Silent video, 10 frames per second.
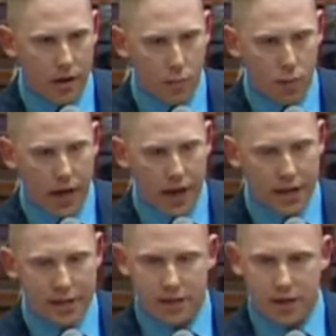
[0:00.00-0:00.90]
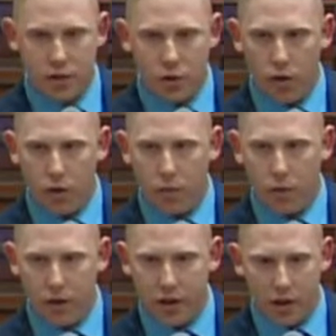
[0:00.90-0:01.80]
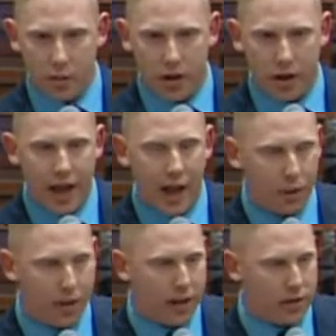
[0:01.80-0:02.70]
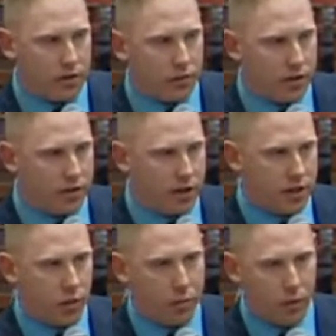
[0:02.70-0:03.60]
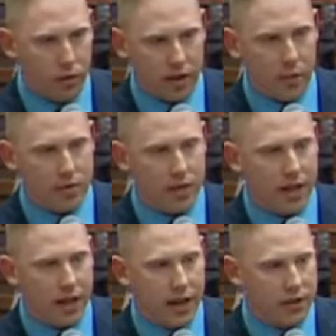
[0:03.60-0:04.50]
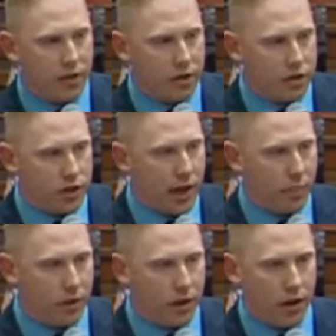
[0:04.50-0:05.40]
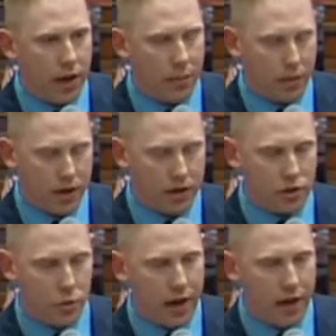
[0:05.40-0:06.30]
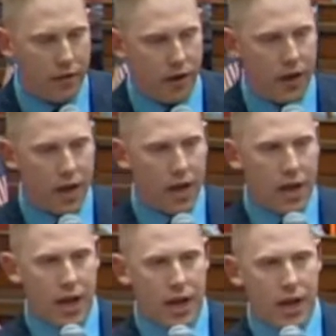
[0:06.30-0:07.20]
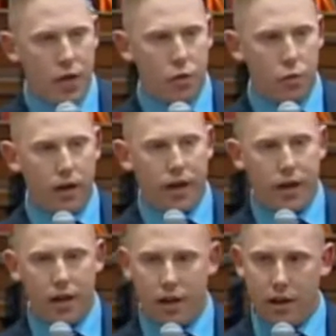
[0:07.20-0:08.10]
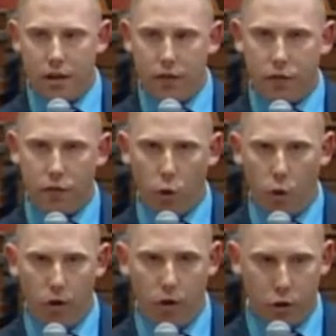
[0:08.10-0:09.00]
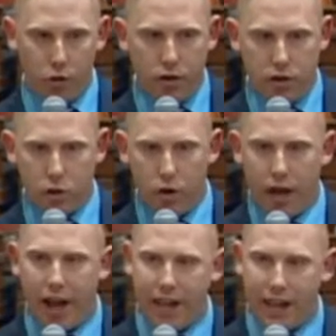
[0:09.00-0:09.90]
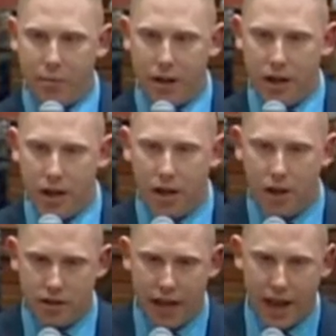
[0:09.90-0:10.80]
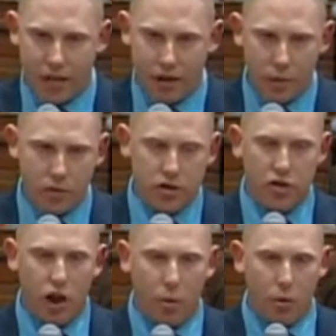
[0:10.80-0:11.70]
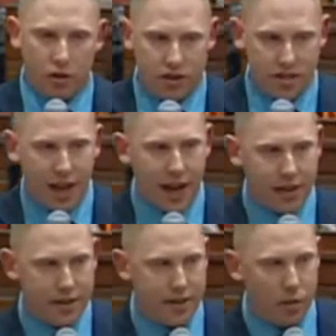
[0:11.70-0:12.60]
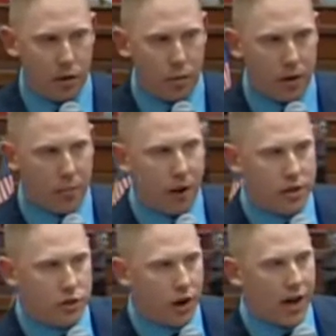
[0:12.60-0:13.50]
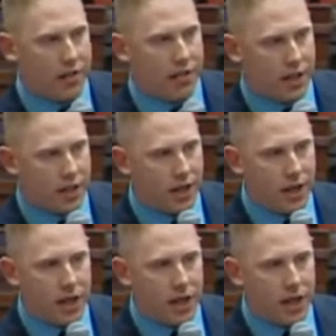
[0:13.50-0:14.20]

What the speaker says: We had a six-story building come in, an application for a six-story building that was 8-30G application. We have a three-floor or three-story height limit in our town. It was double the size. It would have been a monstrosity